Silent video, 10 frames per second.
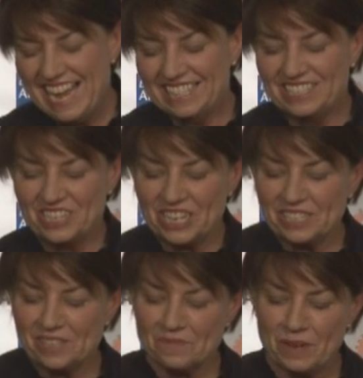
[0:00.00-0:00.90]
It's
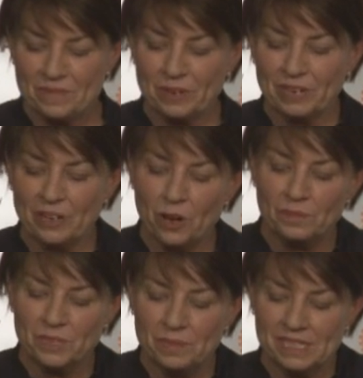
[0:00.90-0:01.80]
just that when we're in an
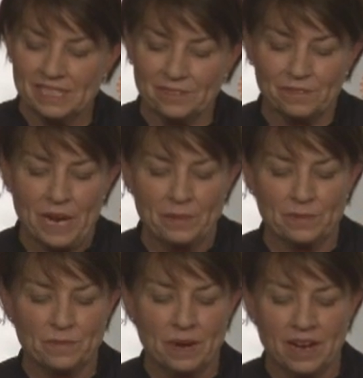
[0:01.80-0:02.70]
optimistic frame
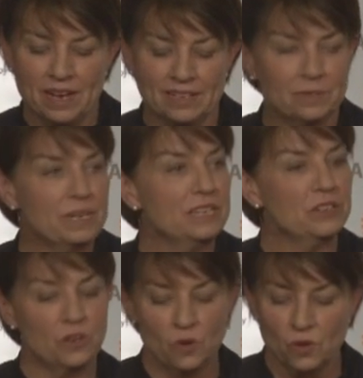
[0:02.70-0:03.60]
of mind, we
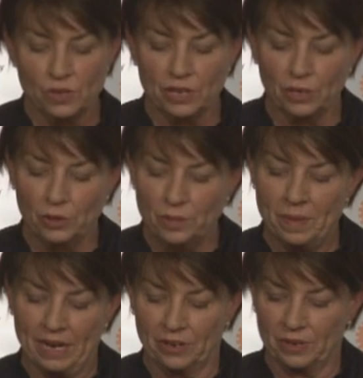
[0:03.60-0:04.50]
ignore the
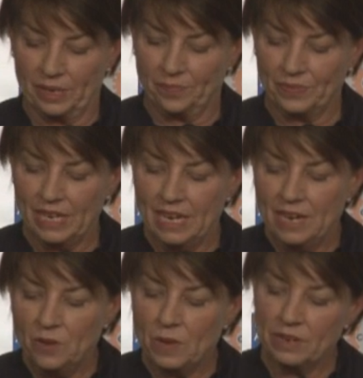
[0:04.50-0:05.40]
gloom-mongering,
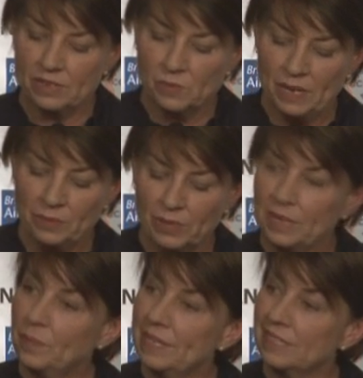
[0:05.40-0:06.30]
whereas when we're
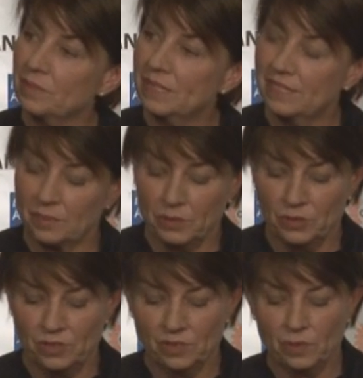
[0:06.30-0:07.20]
in a pessimistic
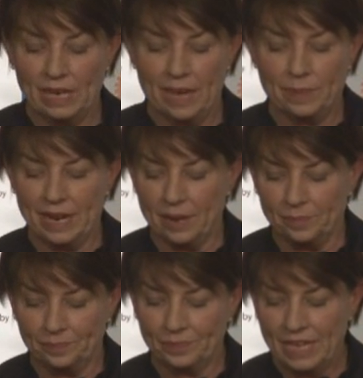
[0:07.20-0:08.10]
mood, we lap it
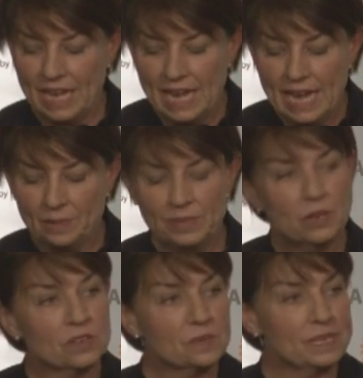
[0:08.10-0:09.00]
up. And
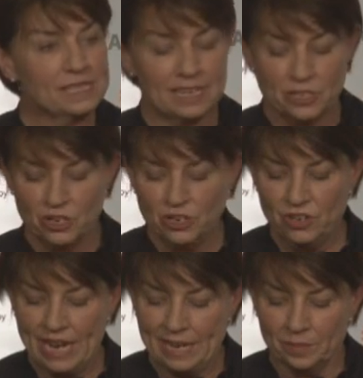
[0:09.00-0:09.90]
because we're such
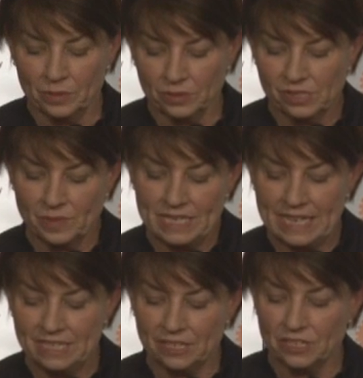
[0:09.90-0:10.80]
herd animals, we
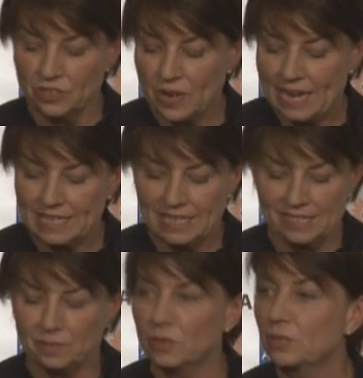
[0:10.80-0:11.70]
tend to contract
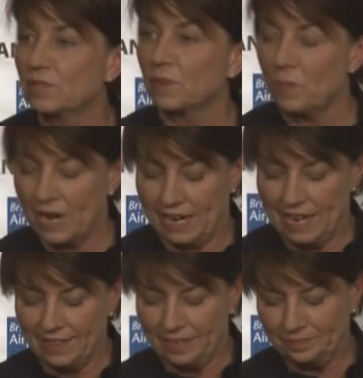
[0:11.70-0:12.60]
these moods from one
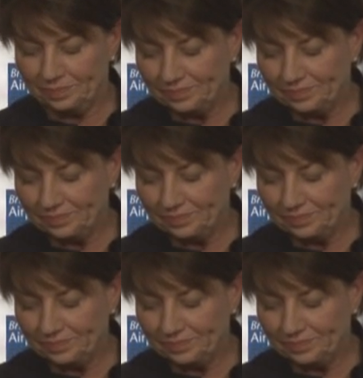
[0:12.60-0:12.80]
another.